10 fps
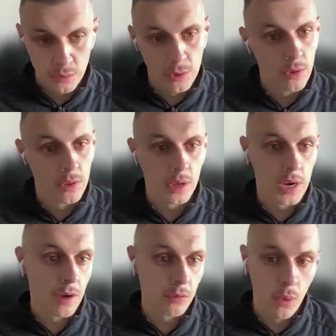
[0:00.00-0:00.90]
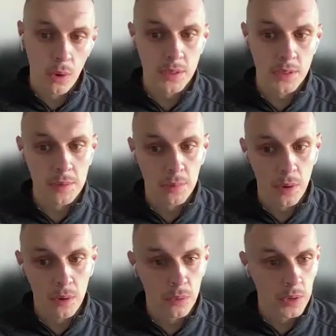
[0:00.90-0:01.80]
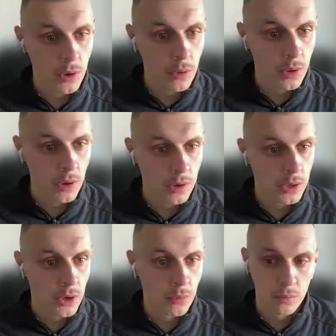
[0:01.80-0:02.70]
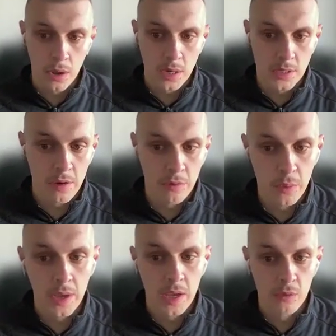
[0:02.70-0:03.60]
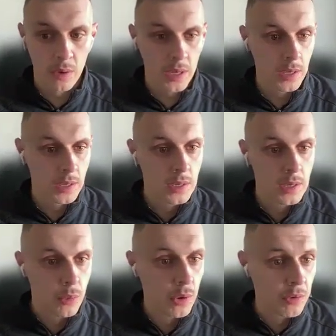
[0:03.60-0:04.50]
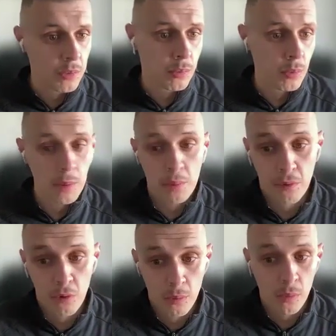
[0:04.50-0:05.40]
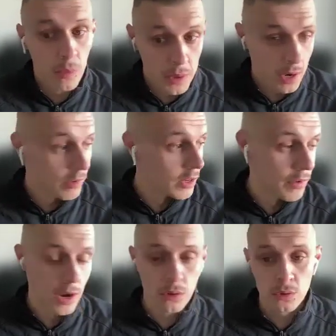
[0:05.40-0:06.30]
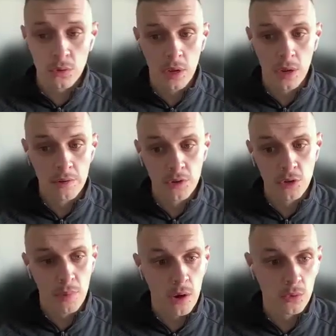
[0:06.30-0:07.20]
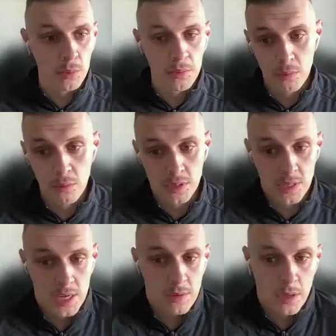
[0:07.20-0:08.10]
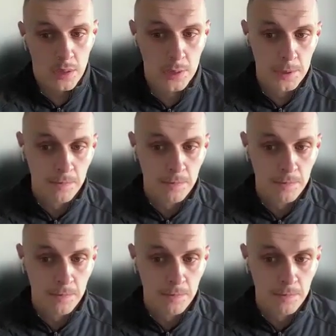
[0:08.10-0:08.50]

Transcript: We know that they're going to have quality, but we know that like I say every week, if we perform, we win our individual battles, we perform as a team, then